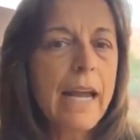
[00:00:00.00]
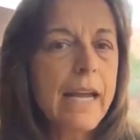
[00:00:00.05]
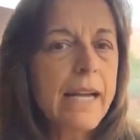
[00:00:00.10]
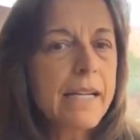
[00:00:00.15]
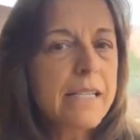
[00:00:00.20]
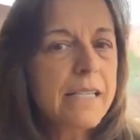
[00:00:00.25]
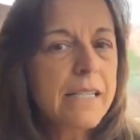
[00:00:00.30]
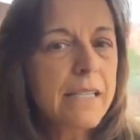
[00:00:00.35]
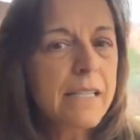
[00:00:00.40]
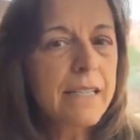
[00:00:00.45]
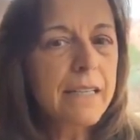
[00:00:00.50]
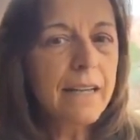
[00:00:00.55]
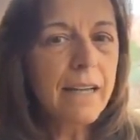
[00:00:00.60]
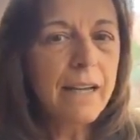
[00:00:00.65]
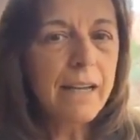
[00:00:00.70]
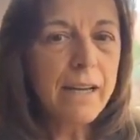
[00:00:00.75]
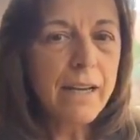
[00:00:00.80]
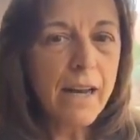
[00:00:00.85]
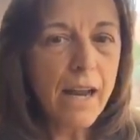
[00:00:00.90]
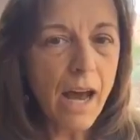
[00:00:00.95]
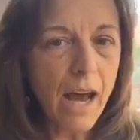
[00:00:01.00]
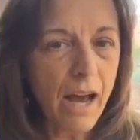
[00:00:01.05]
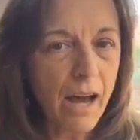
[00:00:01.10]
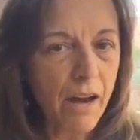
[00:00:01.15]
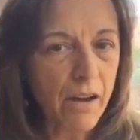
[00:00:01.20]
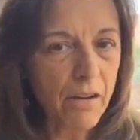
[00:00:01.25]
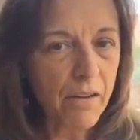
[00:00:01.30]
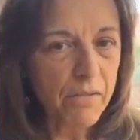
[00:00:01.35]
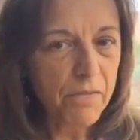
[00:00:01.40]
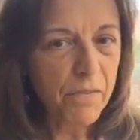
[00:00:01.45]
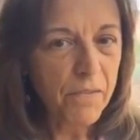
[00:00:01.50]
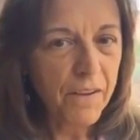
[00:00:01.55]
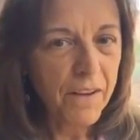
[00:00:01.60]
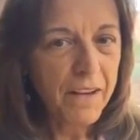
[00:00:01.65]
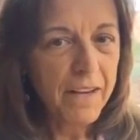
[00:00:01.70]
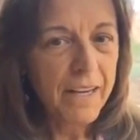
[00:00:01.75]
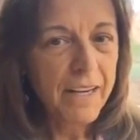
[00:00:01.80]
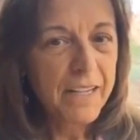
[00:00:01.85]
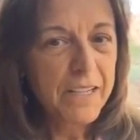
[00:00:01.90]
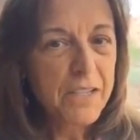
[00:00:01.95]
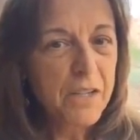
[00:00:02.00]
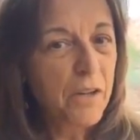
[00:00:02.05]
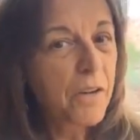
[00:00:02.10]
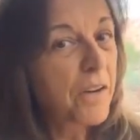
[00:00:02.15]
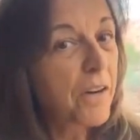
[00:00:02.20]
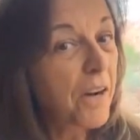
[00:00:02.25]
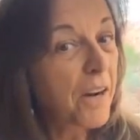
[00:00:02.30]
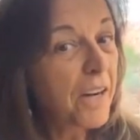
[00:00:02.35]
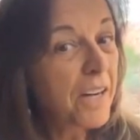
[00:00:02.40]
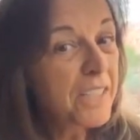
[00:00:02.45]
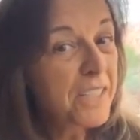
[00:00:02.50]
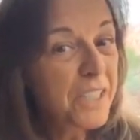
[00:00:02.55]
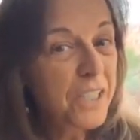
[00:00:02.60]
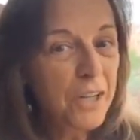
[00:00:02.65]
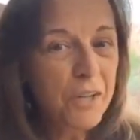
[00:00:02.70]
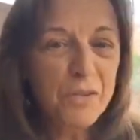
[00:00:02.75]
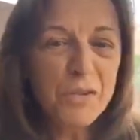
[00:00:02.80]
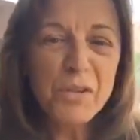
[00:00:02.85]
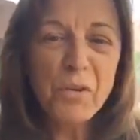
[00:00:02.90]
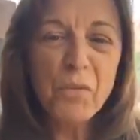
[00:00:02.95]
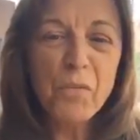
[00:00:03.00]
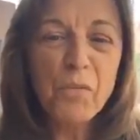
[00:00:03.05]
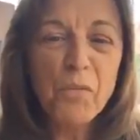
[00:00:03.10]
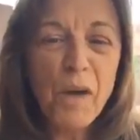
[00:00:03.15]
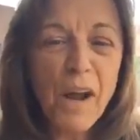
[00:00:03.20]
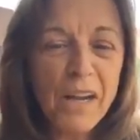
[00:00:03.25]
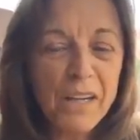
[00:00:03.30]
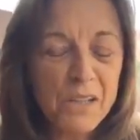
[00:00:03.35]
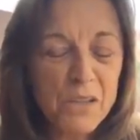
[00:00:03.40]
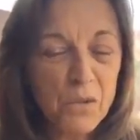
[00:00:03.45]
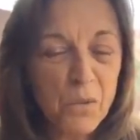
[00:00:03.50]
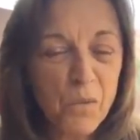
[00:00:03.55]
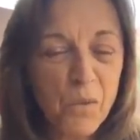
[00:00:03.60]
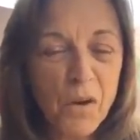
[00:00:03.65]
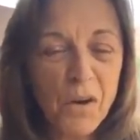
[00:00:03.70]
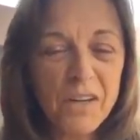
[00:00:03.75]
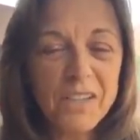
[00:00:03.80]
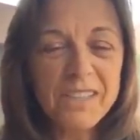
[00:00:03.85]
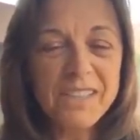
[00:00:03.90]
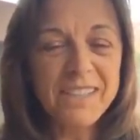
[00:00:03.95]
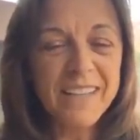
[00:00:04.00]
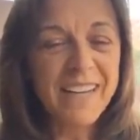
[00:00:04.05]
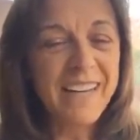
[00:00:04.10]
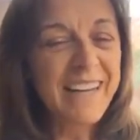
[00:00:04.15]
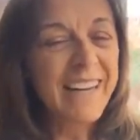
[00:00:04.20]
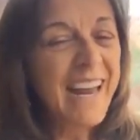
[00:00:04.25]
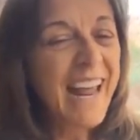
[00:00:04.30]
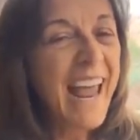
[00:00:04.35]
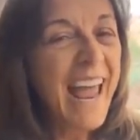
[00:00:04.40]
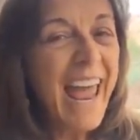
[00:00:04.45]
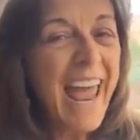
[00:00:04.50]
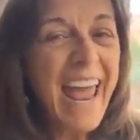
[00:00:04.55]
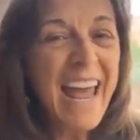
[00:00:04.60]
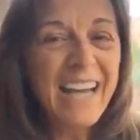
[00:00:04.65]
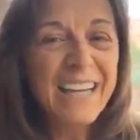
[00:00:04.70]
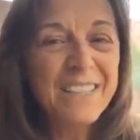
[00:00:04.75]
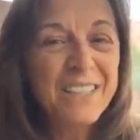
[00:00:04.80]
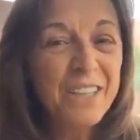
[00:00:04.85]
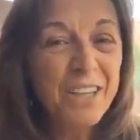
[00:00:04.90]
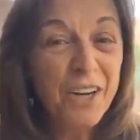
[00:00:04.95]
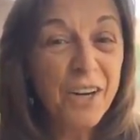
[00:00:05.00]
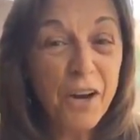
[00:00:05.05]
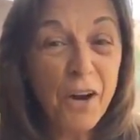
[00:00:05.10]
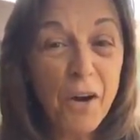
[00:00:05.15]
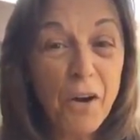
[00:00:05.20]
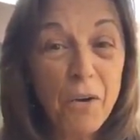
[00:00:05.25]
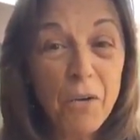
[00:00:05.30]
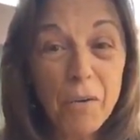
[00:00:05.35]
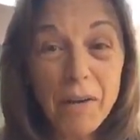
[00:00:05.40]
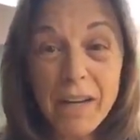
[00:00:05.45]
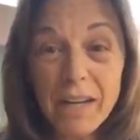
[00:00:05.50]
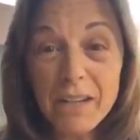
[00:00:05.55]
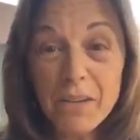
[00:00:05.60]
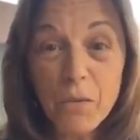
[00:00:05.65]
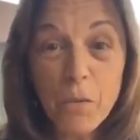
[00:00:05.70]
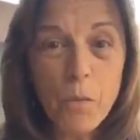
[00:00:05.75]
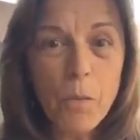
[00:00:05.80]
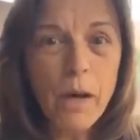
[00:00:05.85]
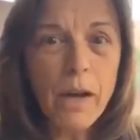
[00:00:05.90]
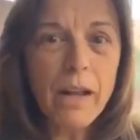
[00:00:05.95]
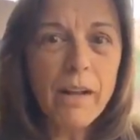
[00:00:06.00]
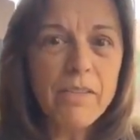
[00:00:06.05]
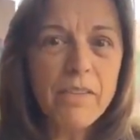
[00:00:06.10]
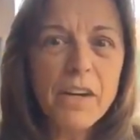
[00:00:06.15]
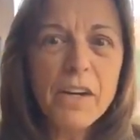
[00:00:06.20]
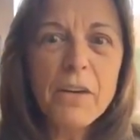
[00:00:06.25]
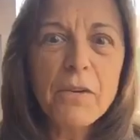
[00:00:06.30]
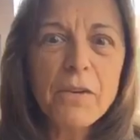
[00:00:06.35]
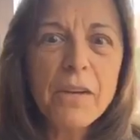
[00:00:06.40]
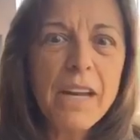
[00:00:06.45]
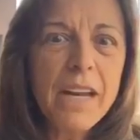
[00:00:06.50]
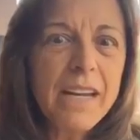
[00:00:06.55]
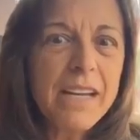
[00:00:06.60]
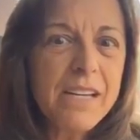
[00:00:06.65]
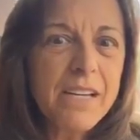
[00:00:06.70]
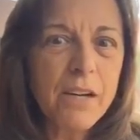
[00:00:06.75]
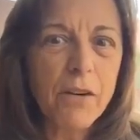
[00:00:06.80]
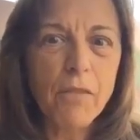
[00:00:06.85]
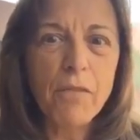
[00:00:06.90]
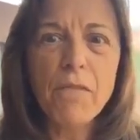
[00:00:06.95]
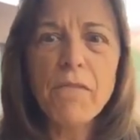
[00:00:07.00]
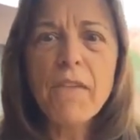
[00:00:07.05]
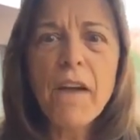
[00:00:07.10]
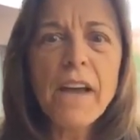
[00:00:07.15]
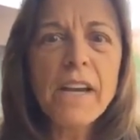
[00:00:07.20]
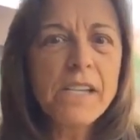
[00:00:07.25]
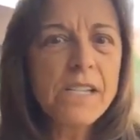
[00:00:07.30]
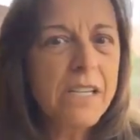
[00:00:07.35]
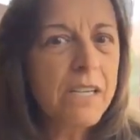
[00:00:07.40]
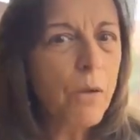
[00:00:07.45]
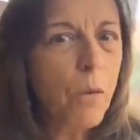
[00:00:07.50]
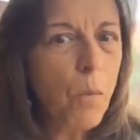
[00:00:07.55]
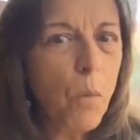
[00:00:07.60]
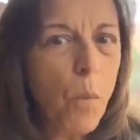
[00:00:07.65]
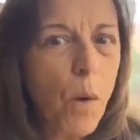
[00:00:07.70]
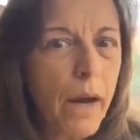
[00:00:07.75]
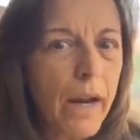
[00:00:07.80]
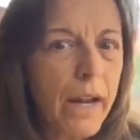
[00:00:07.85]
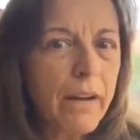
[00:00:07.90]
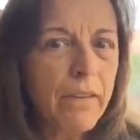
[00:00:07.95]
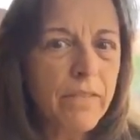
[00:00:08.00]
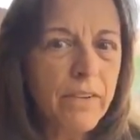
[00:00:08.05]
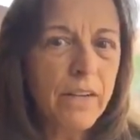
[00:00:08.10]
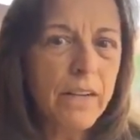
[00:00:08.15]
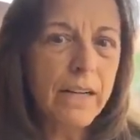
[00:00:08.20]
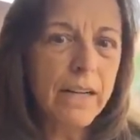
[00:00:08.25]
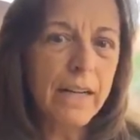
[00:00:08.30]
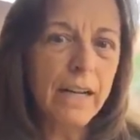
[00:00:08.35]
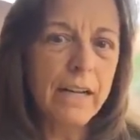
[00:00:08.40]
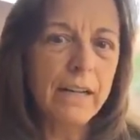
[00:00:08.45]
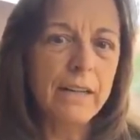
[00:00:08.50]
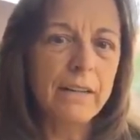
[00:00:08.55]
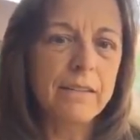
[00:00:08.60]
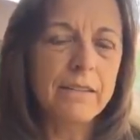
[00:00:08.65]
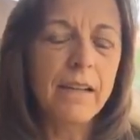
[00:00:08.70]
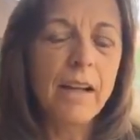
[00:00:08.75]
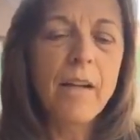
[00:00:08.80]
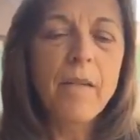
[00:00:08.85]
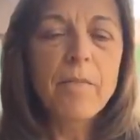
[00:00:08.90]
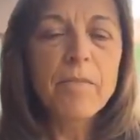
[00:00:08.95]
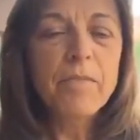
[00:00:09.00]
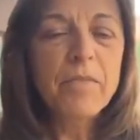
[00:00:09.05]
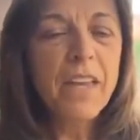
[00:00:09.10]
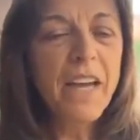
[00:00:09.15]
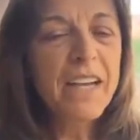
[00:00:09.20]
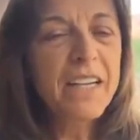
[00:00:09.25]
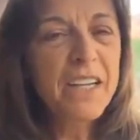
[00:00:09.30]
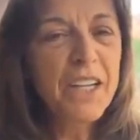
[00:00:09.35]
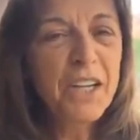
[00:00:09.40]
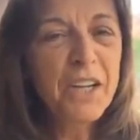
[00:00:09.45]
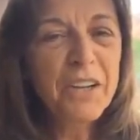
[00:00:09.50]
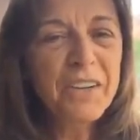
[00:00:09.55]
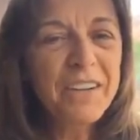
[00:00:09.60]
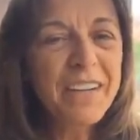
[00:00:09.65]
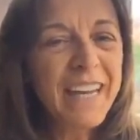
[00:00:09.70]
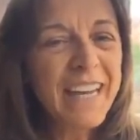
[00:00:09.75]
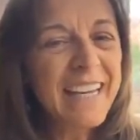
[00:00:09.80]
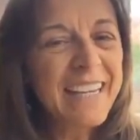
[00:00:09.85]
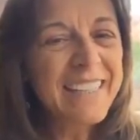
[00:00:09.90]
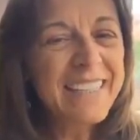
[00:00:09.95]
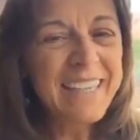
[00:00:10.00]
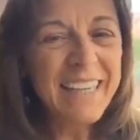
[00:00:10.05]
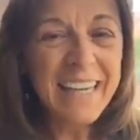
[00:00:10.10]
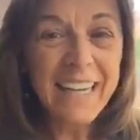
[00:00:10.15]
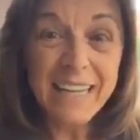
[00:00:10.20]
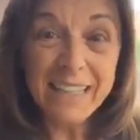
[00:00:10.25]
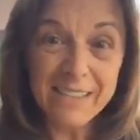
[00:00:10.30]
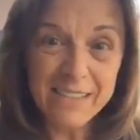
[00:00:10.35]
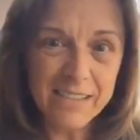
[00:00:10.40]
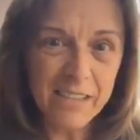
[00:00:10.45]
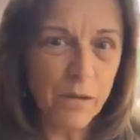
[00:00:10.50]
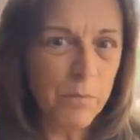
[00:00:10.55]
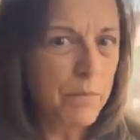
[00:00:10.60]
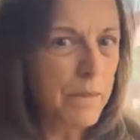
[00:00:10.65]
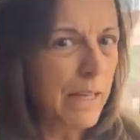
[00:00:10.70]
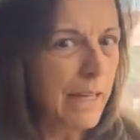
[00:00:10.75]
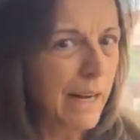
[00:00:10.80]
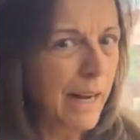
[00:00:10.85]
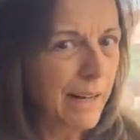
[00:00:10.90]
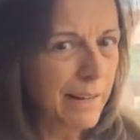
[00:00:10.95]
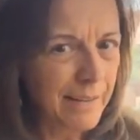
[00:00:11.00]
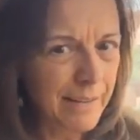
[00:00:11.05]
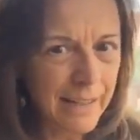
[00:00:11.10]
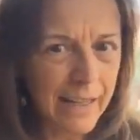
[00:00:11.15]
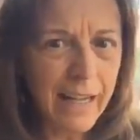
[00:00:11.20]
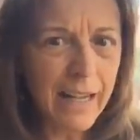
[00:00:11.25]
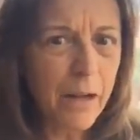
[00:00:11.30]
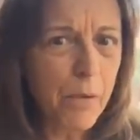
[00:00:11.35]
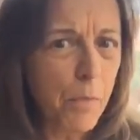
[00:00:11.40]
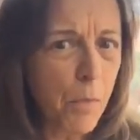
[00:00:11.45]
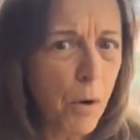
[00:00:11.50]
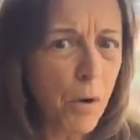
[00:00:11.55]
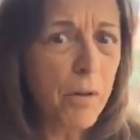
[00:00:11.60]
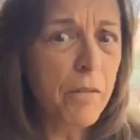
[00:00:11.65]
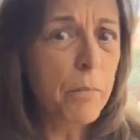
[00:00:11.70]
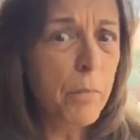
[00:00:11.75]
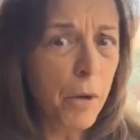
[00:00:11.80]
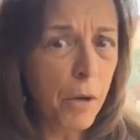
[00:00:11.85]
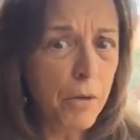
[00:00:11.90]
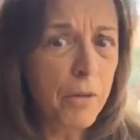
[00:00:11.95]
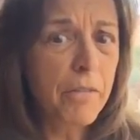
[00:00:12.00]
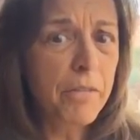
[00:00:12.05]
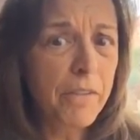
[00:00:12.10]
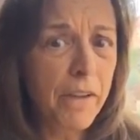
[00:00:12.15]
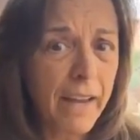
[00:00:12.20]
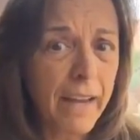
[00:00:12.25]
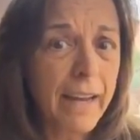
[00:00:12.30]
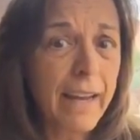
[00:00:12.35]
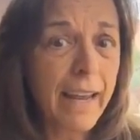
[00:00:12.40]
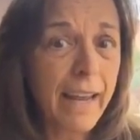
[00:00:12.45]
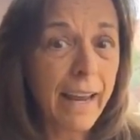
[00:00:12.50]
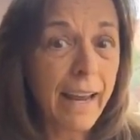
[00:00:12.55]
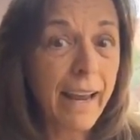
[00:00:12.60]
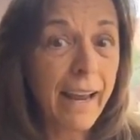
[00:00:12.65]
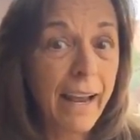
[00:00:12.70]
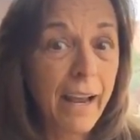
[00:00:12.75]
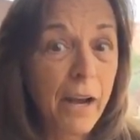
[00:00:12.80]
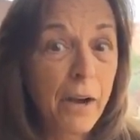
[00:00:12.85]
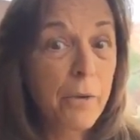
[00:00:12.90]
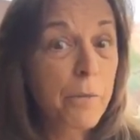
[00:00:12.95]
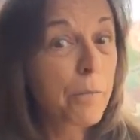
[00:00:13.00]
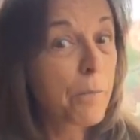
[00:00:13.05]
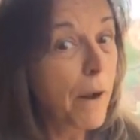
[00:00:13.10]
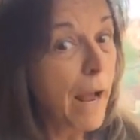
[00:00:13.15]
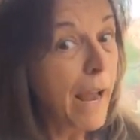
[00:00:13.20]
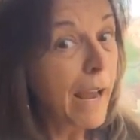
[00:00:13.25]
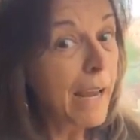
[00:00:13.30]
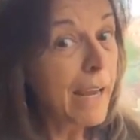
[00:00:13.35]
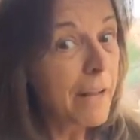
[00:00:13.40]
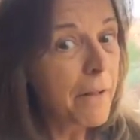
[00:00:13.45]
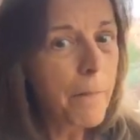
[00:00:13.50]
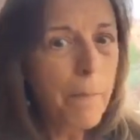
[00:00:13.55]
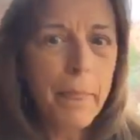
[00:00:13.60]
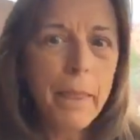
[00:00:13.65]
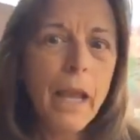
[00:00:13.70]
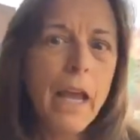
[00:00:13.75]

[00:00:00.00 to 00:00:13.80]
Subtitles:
isn't enough to cause you to run towards it and to go into whatever you need to, face whatever it is, then you need to get something a little more motivating, right?